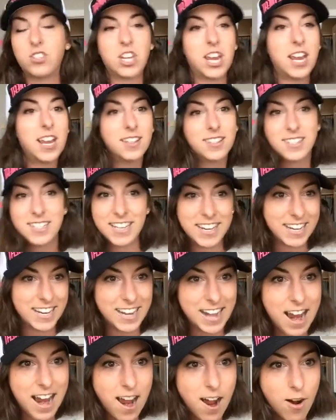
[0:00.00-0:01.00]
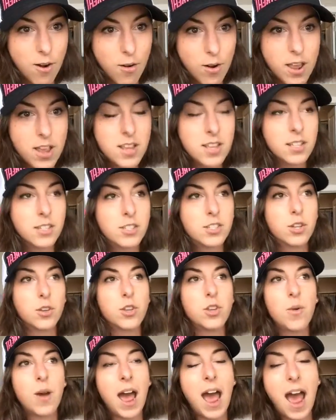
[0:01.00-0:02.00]
chance to get an out. So
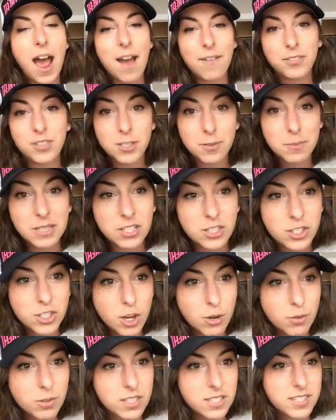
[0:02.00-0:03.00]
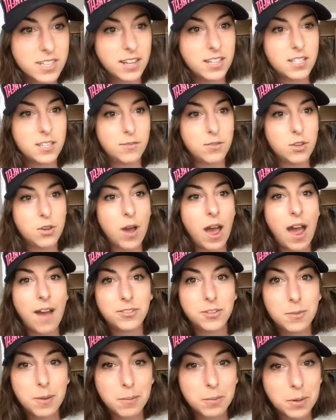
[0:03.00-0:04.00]
you have to be so decisive. You have
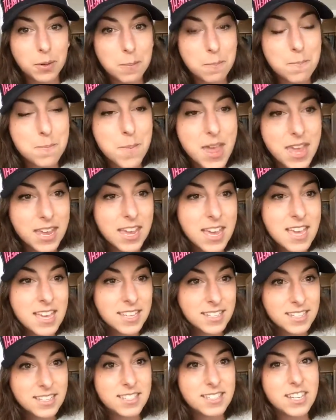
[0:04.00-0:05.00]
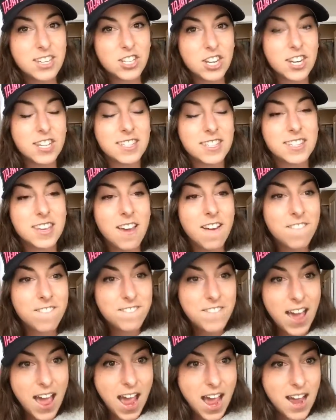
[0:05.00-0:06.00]
to be able to make decisions
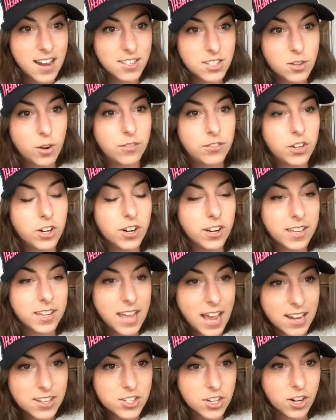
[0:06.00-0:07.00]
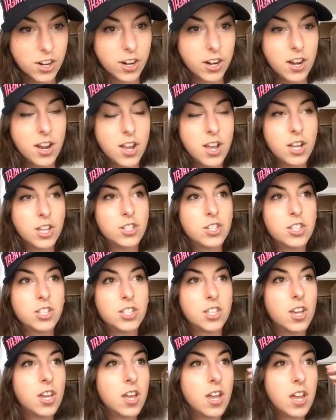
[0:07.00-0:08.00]
fast. So if you're a catcher,
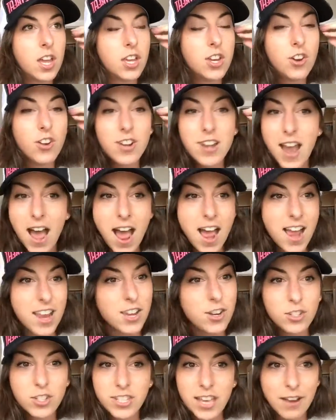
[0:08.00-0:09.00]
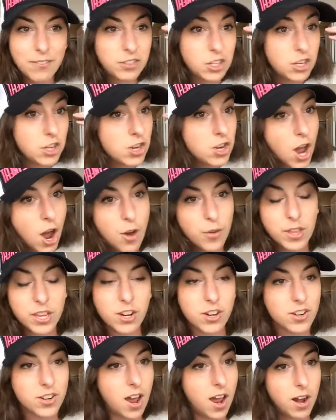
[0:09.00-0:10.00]
you just have to know that
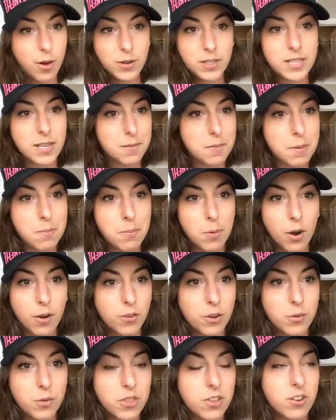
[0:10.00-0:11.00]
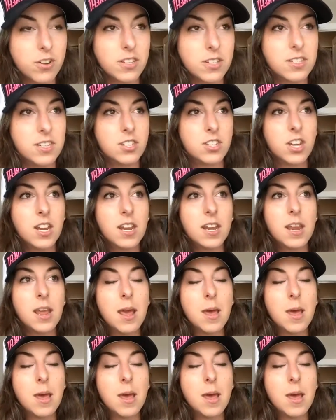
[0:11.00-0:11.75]
you're not always going to be perfect with your decision,